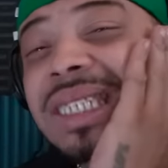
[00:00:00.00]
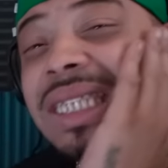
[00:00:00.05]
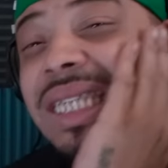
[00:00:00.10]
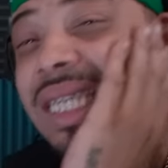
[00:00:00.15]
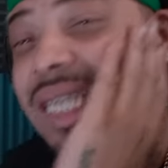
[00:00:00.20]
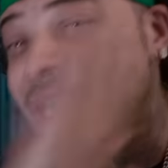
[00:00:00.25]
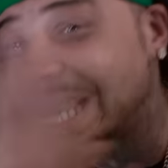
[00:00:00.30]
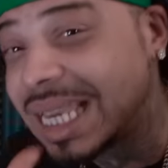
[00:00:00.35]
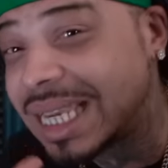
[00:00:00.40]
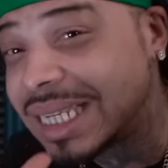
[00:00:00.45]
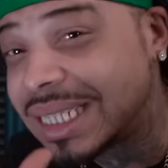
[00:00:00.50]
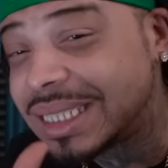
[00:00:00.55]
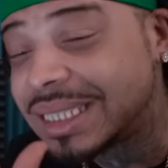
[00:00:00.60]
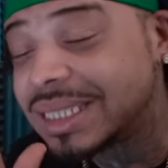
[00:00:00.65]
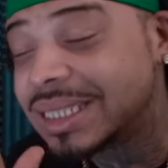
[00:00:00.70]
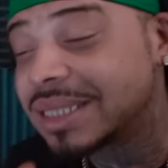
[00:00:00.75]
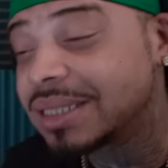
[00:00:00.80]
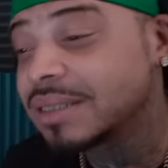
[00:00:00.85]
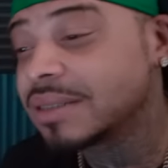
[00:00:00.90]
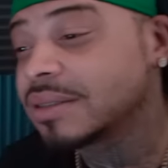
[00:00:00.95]

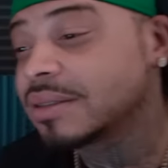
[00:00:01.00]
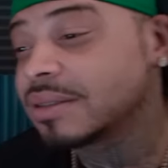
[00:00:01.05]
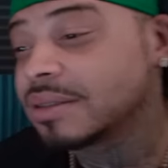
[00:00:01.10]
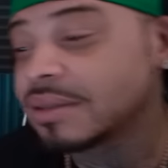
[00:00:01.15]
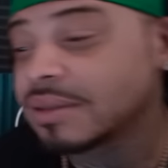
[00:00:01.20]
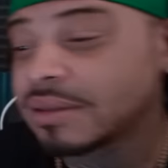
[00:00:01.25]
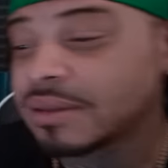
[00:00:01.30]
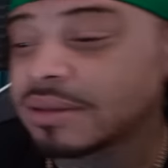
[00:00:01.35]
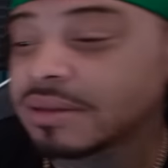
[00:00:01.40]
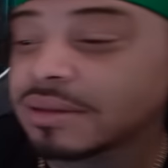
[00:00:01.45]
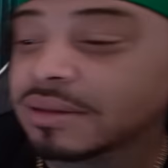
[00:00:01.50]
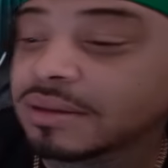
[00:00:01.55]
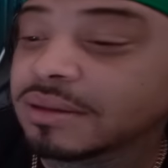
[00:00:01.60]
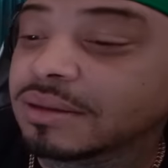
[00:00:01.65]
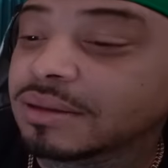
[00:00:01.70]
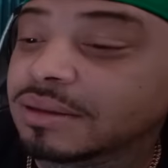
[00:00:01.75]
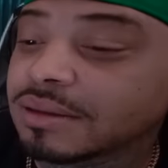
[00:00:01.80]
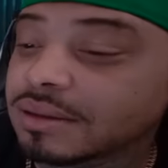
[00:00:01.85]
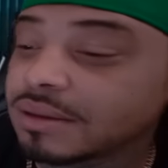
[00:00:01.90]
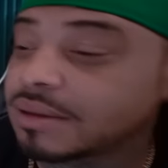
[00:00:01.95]
Yeesh.
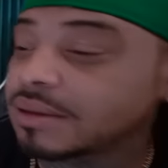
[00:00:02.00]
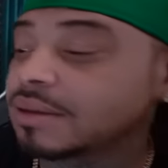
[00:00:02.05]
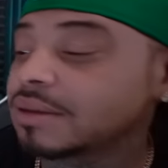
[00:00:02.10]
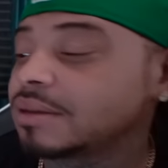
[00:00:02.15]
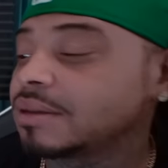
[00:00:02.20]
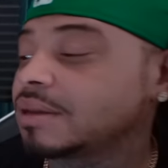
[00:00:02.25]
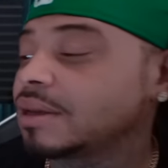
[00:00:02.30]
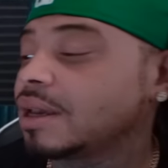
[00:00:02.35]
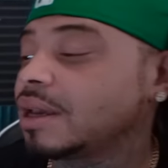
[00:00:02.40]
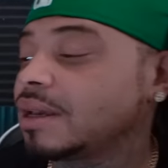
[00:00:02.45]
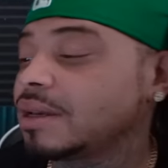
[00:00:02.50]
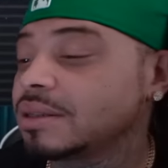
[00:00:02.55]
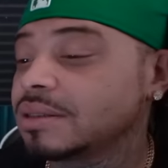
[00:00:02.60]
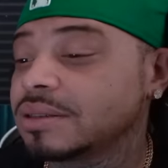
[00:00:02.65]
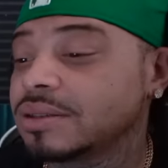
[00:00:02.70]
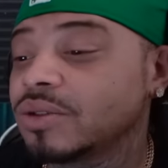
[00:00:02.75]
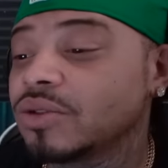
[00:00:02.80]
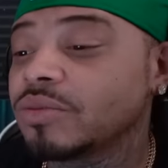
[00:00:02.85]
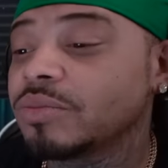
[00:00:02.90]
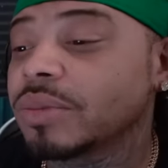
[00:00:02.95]

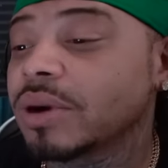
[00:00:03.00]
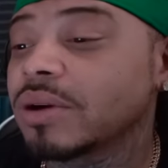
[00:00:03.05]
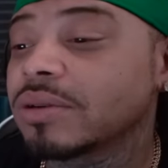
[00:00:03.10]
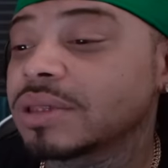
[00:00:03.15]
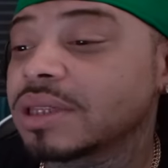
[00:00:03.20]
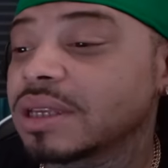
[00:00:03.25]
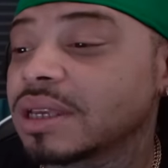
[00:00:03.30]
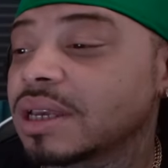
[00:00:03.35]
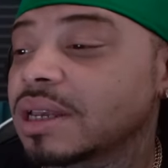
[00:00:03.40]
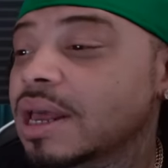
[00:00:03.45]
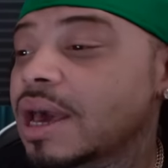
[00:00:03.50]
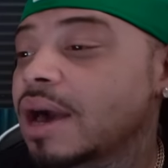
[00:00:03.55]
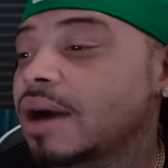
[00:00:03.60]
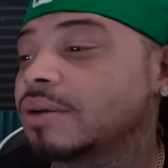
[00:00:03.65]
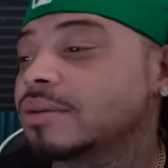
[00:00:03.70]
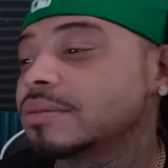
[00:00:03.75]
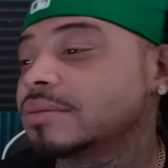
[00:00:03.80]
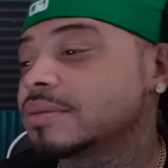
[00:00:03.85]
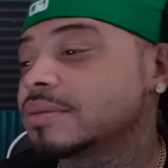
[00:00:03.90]
Yeesh. Too broke to get out.